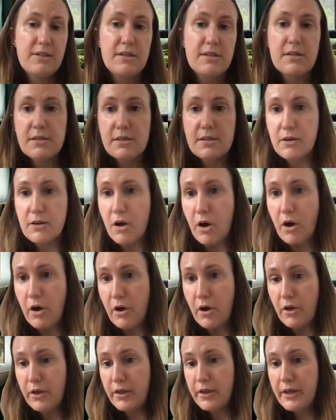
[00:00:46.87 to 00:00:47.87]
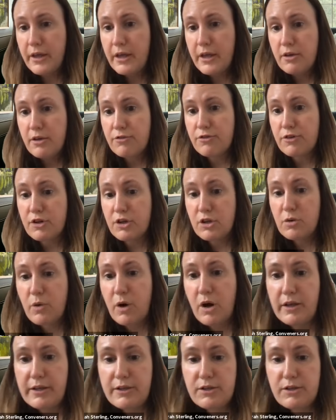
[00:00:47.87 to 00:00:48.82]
This is the call for you all.